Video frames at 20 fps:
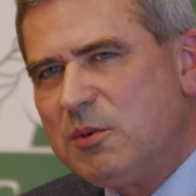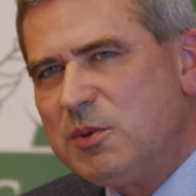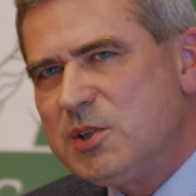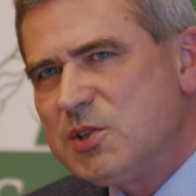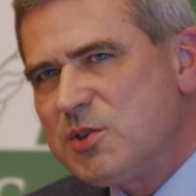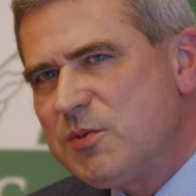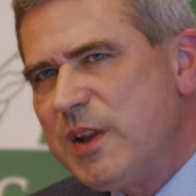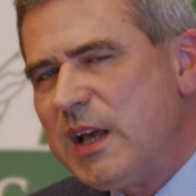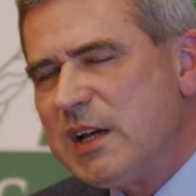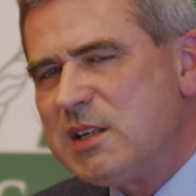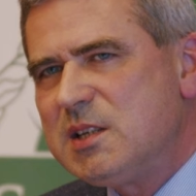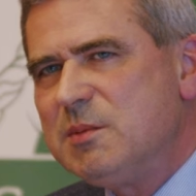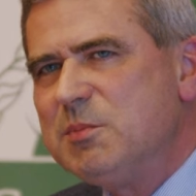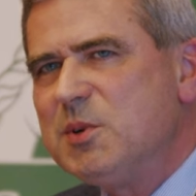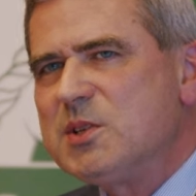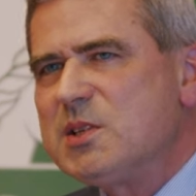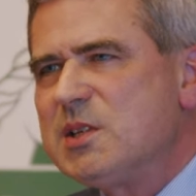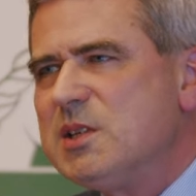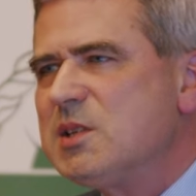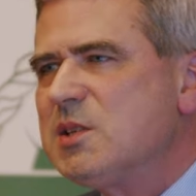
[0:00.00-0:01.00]
this
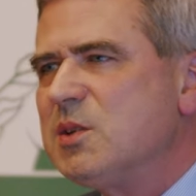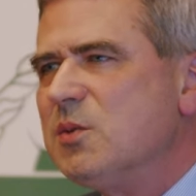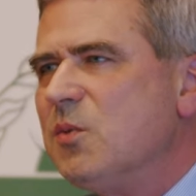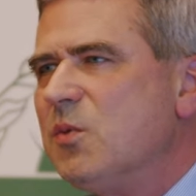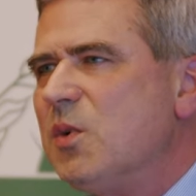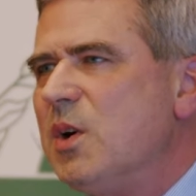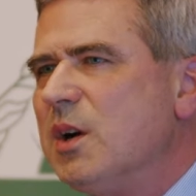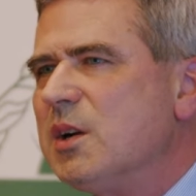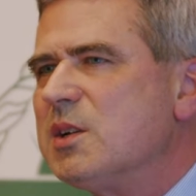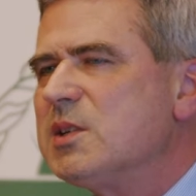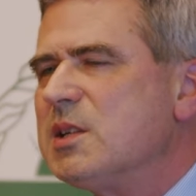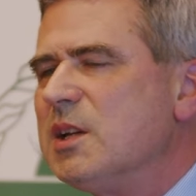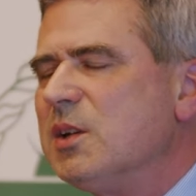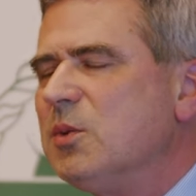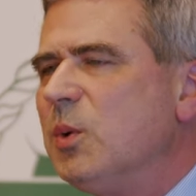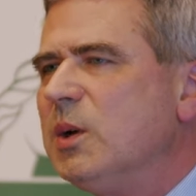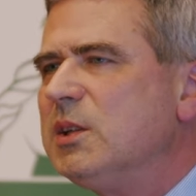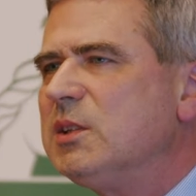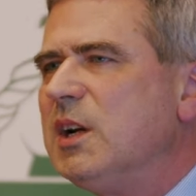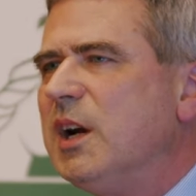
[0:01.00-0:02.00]
flexible system works and
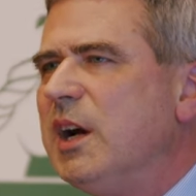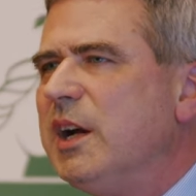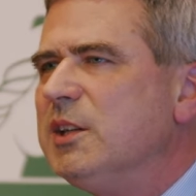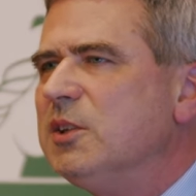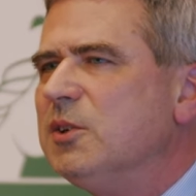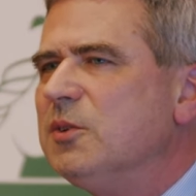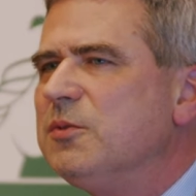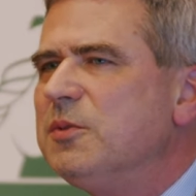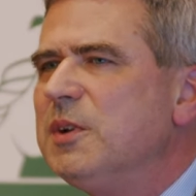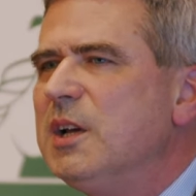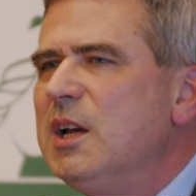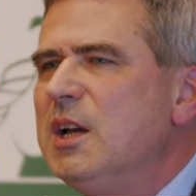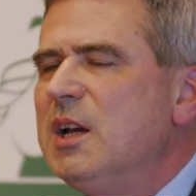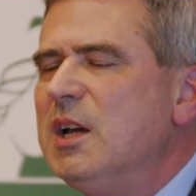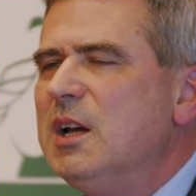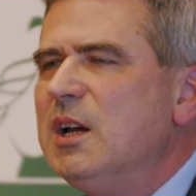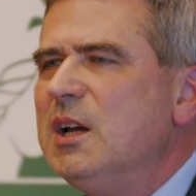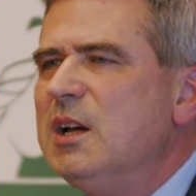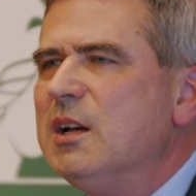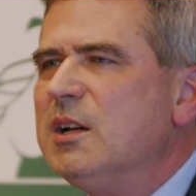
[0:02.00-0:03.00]
what kind of
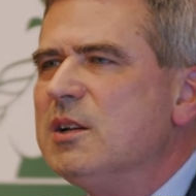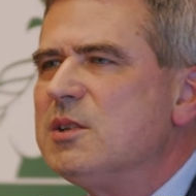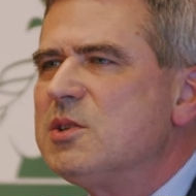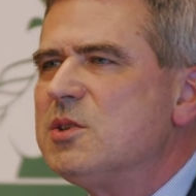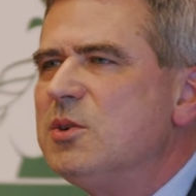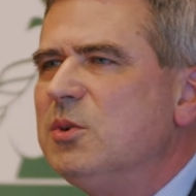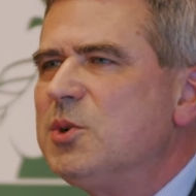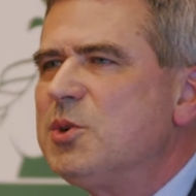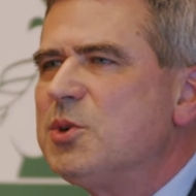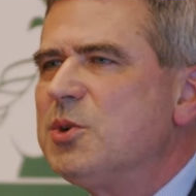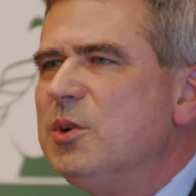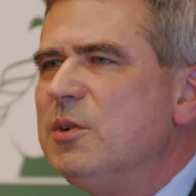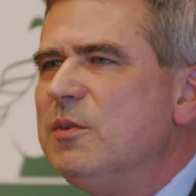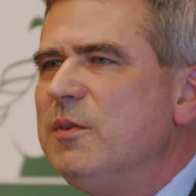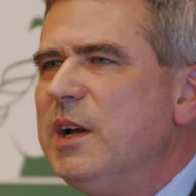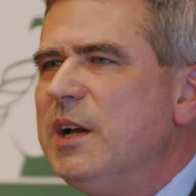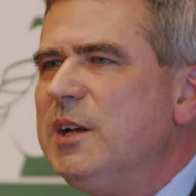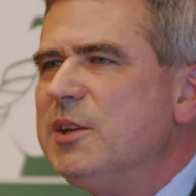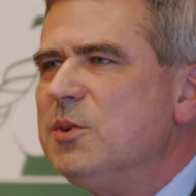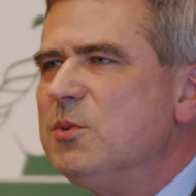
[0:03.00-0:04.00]
social
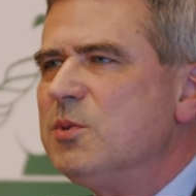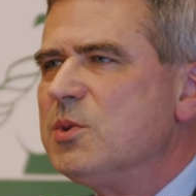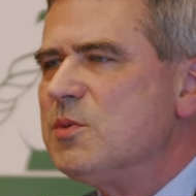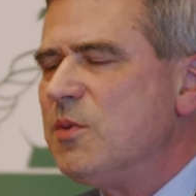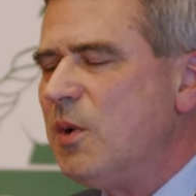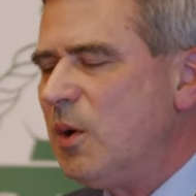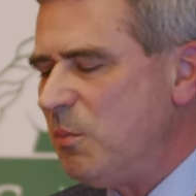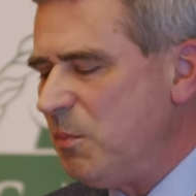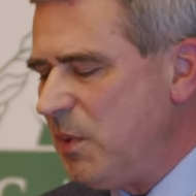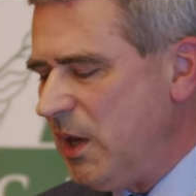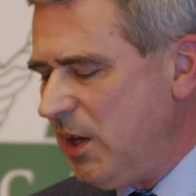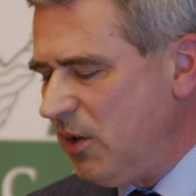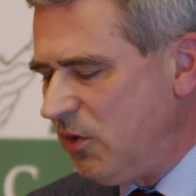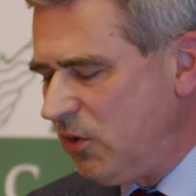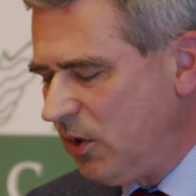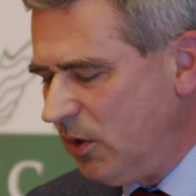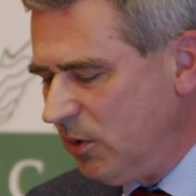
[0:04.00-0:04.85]
values one may